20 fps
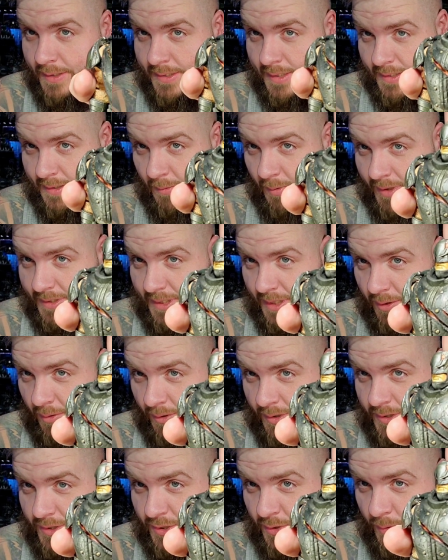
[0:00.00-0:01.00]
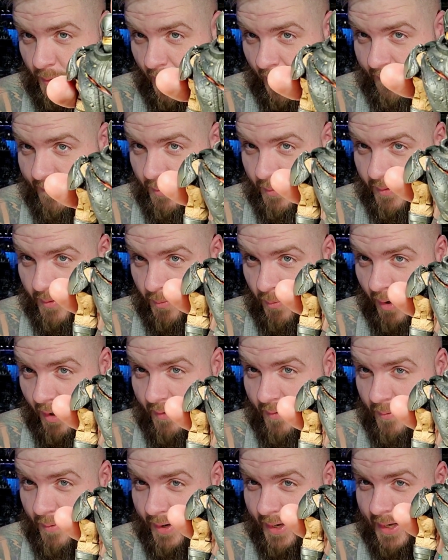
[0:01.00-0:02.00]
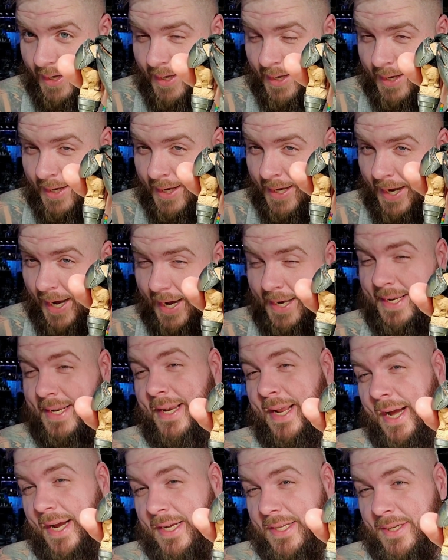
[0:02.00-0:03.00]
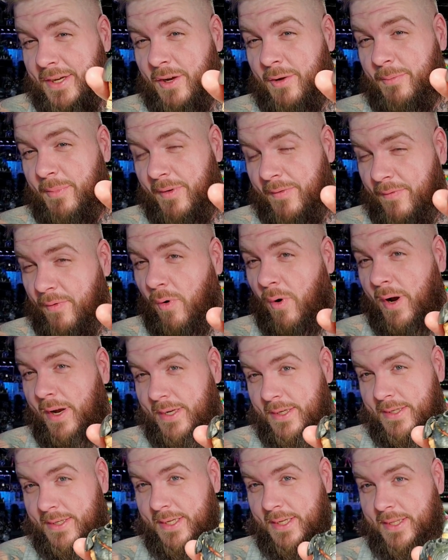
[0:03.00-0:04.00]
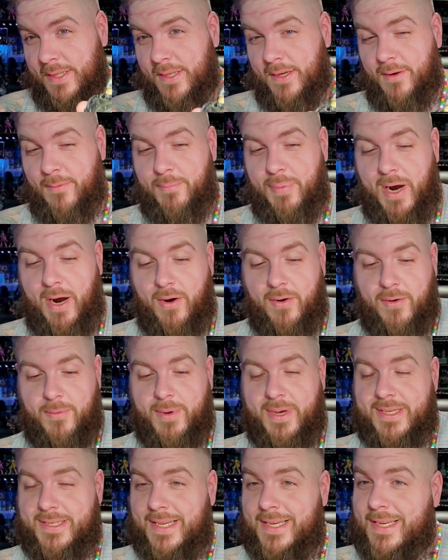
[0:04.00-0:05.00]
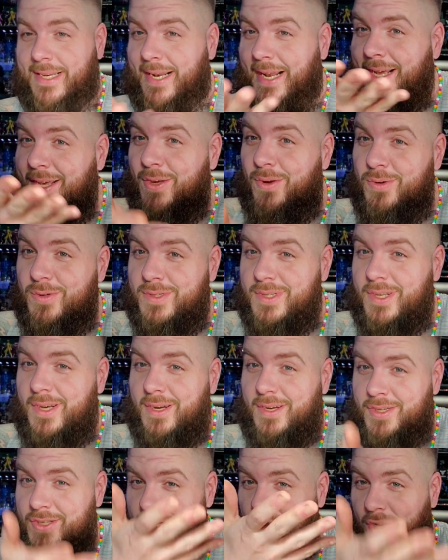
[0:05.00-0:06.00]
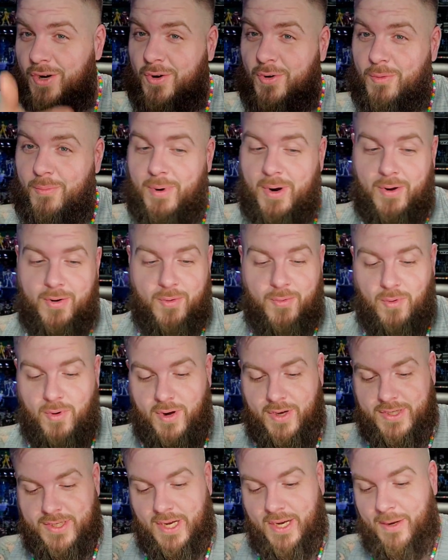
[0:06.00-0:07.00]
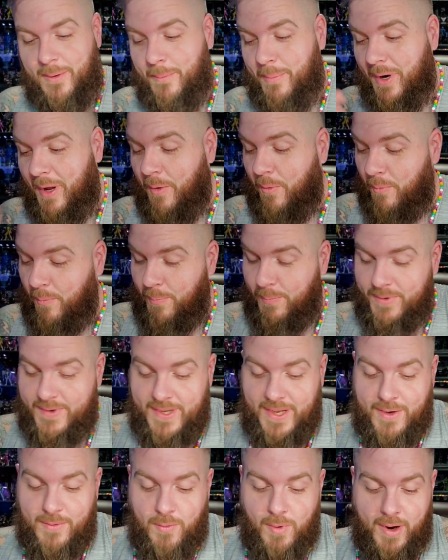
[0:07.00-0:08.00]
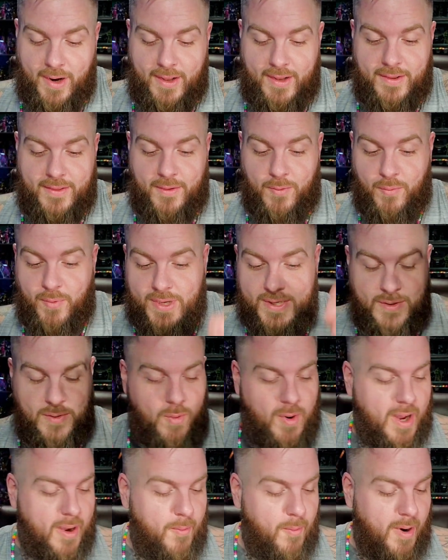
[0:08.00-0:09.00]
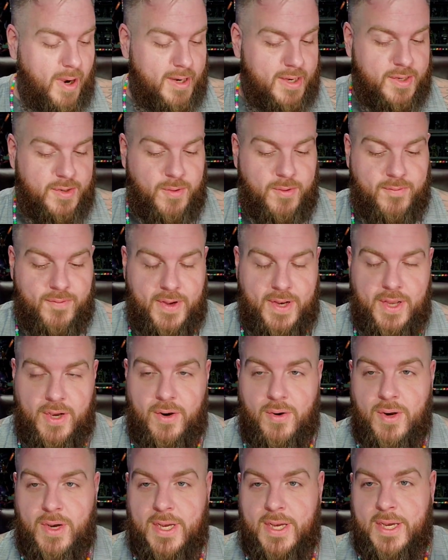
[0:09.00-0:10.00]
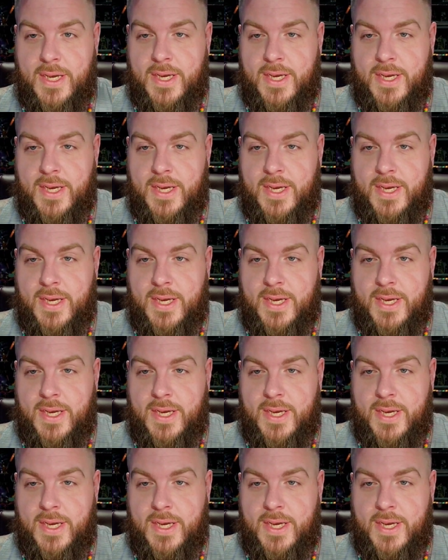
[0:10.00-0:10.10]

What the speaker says: since I wasn't going too heavy with the weathering, I did not clear it before I did the powder because I did not use the charcoal powder wash on him. But I did want to, the reason why I want to do a video